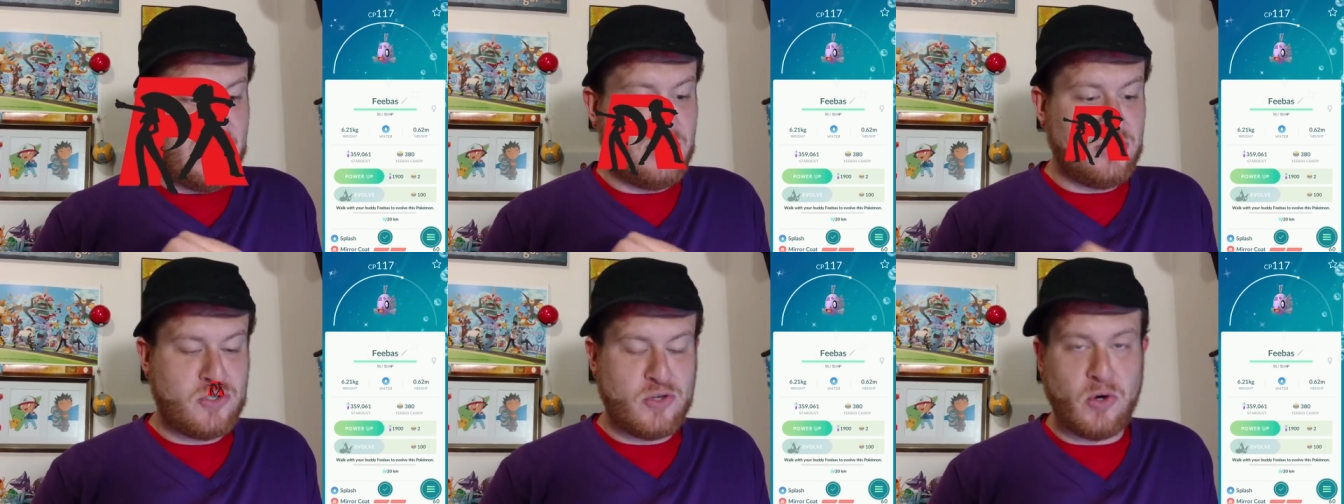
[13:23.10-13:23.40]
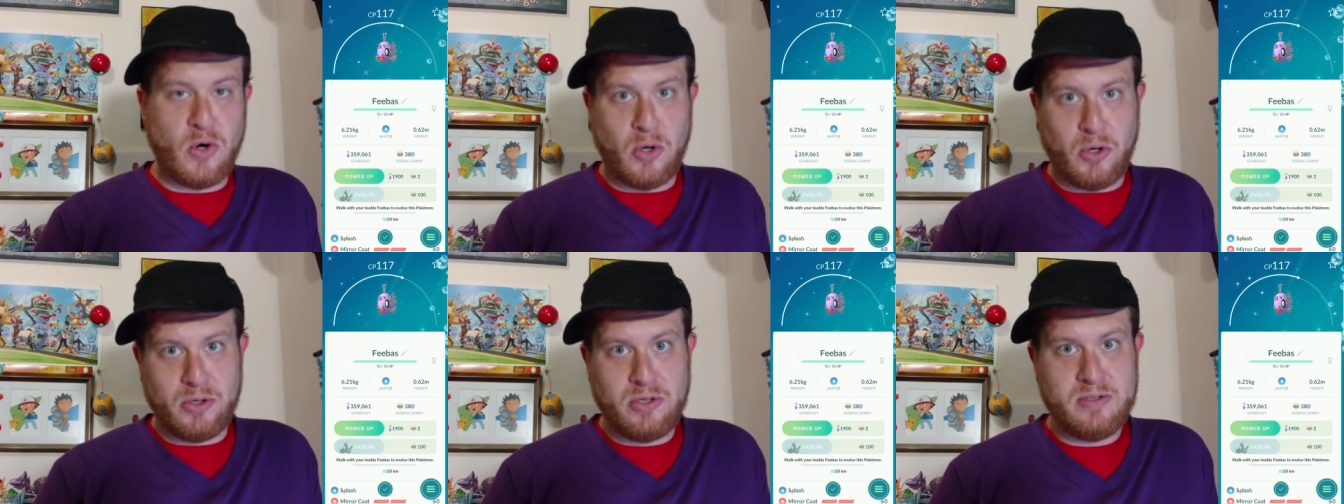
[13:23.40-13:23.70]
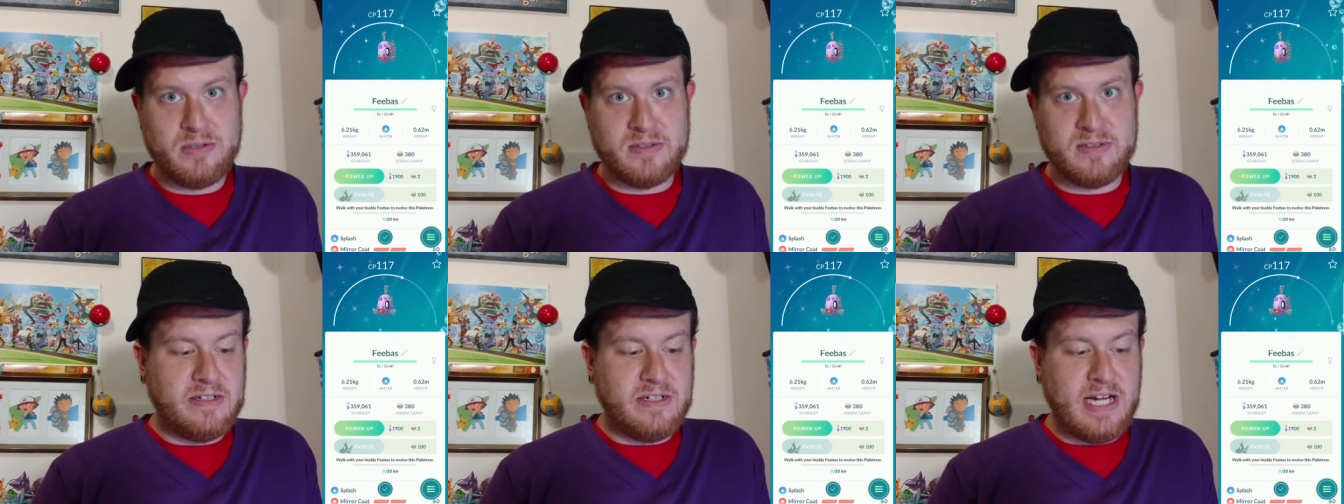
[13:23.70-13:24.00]

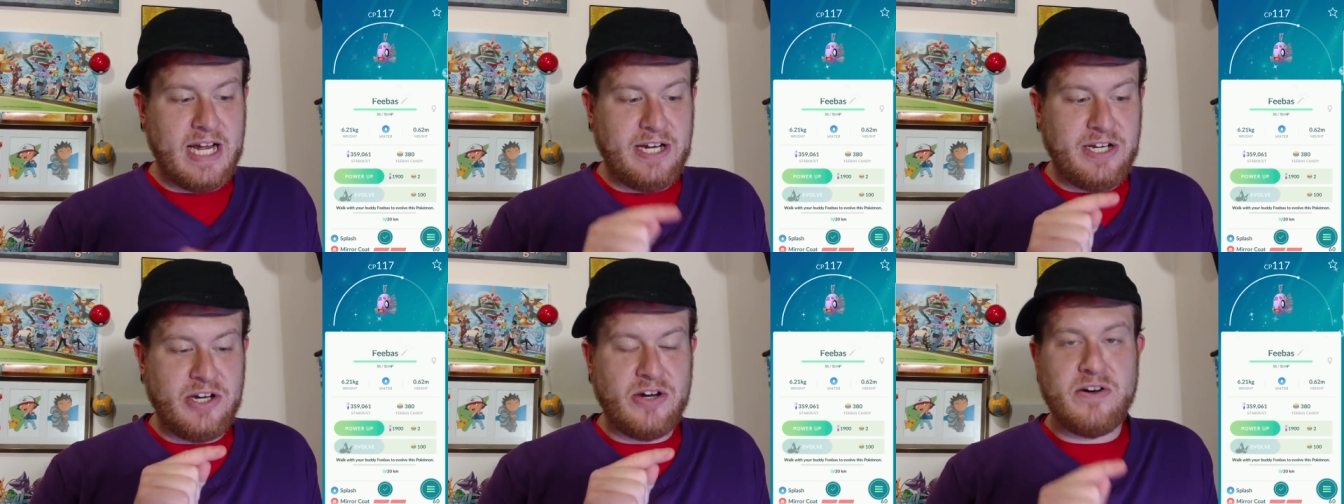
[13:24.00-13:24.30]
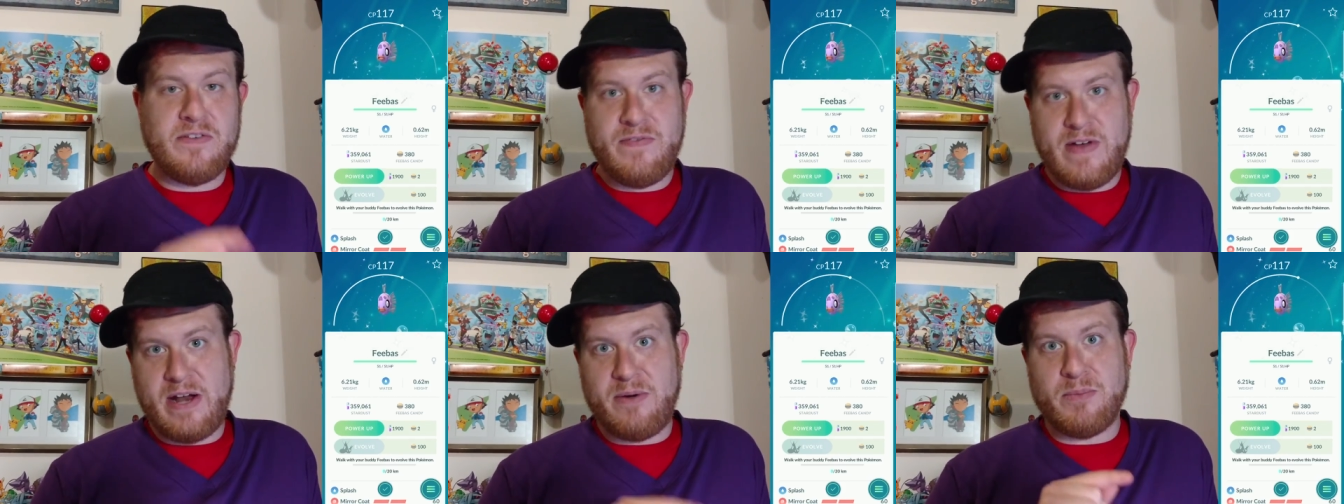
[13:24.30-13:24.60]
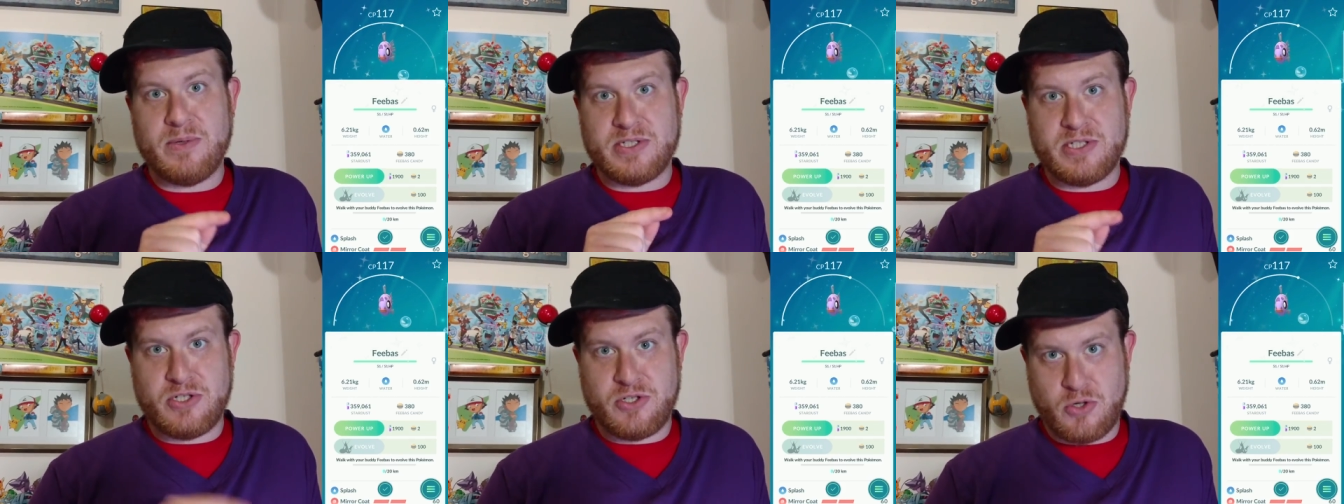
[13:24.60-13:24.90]
troll. And your event
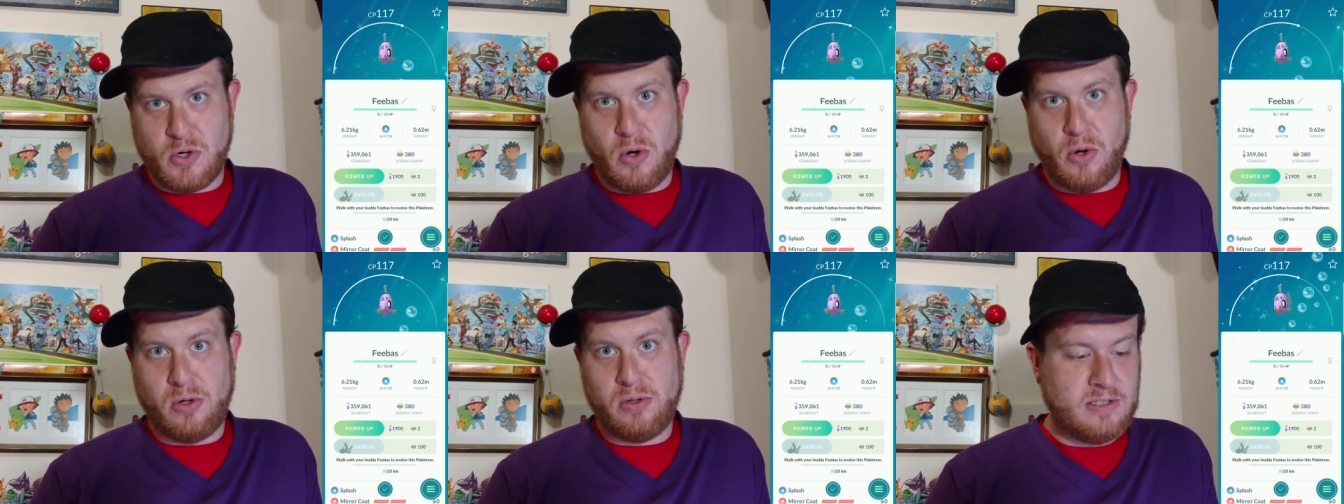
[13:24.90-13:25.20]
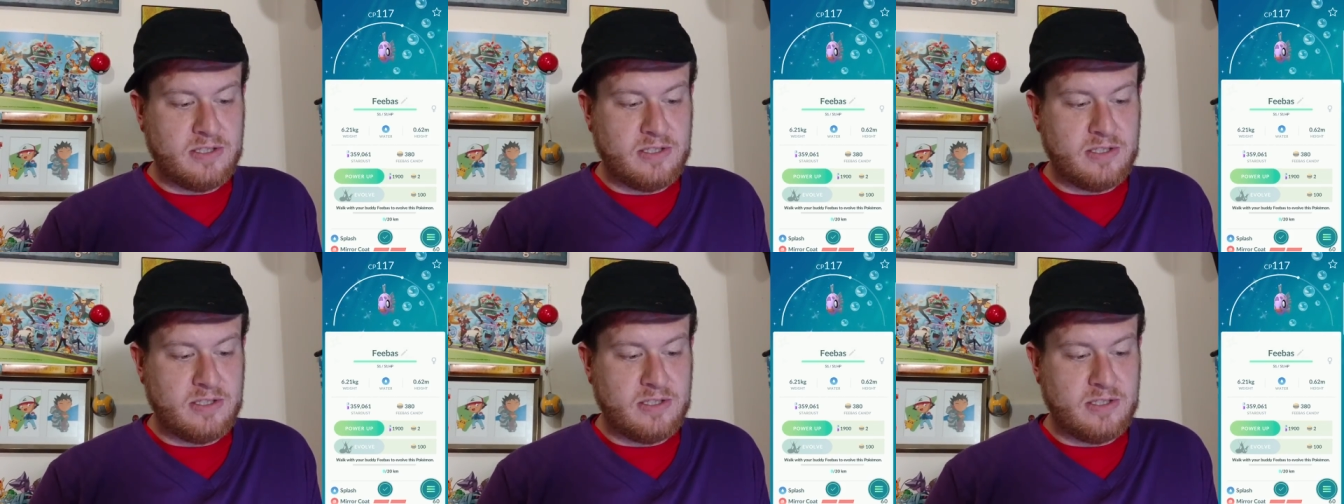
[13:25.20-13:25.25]
was a troll.